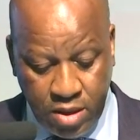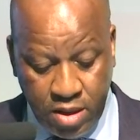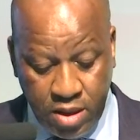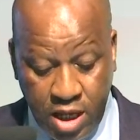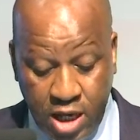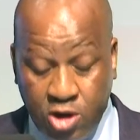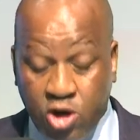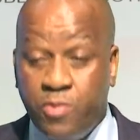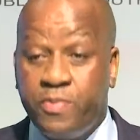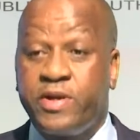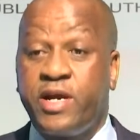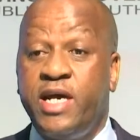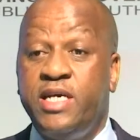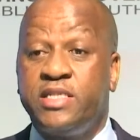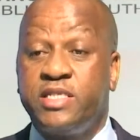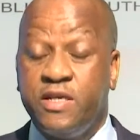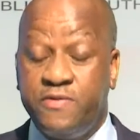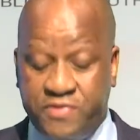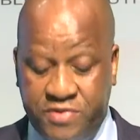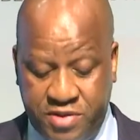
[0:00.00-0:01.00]
A
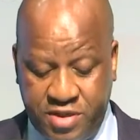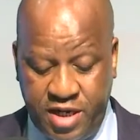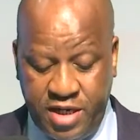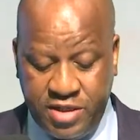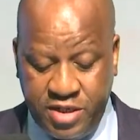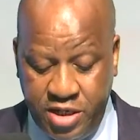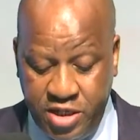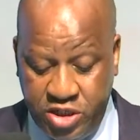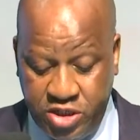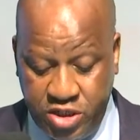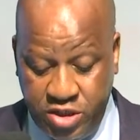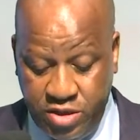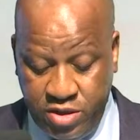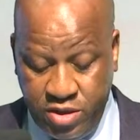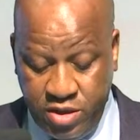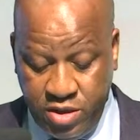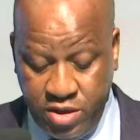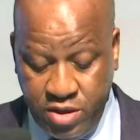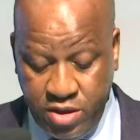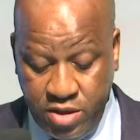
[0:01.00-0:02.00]
comprehensive strategy
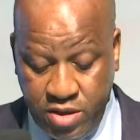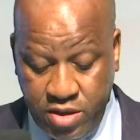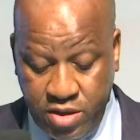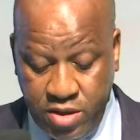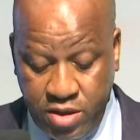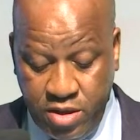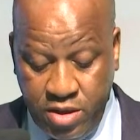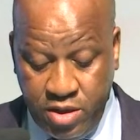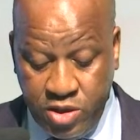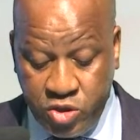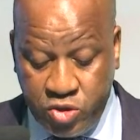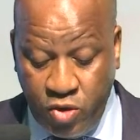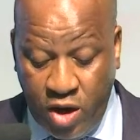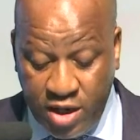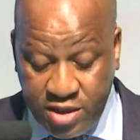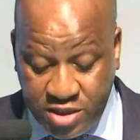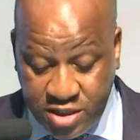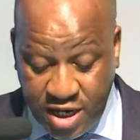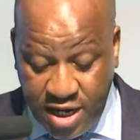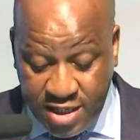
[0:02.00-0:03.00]
to
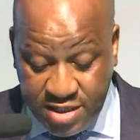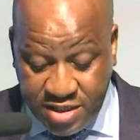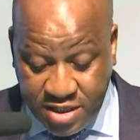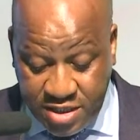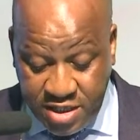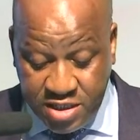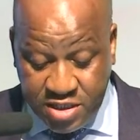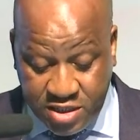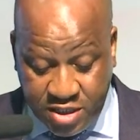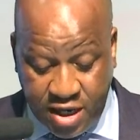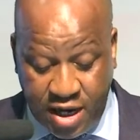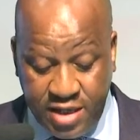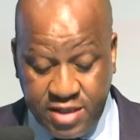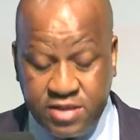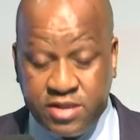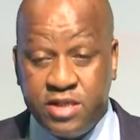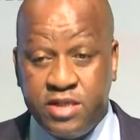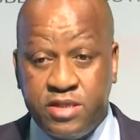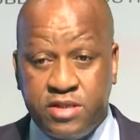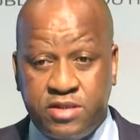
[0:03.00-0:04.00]
address these
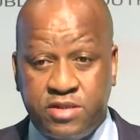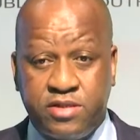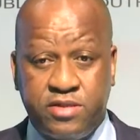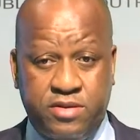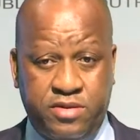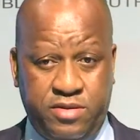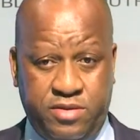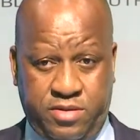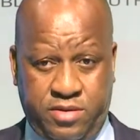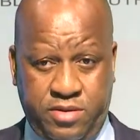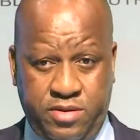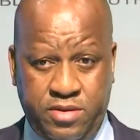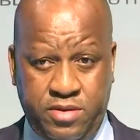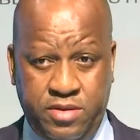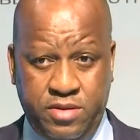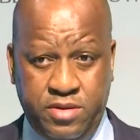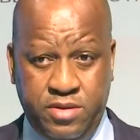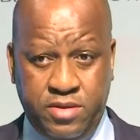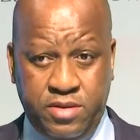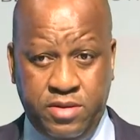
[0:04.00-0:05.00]
crises
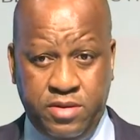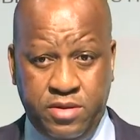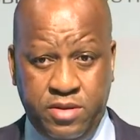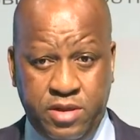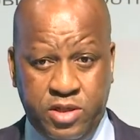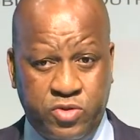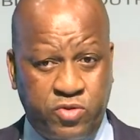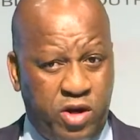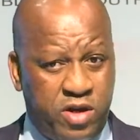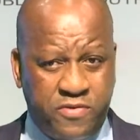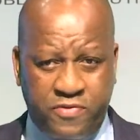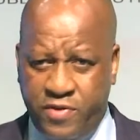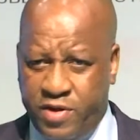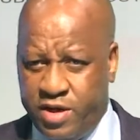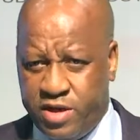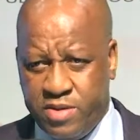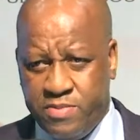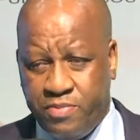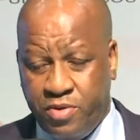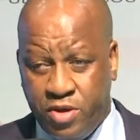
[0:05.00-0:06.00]
is quite
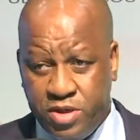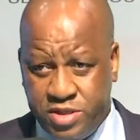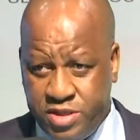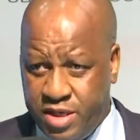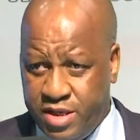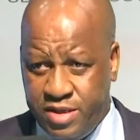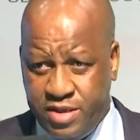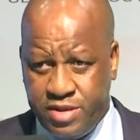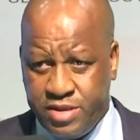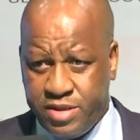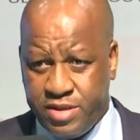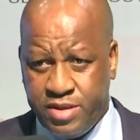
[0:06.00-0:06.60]
very important.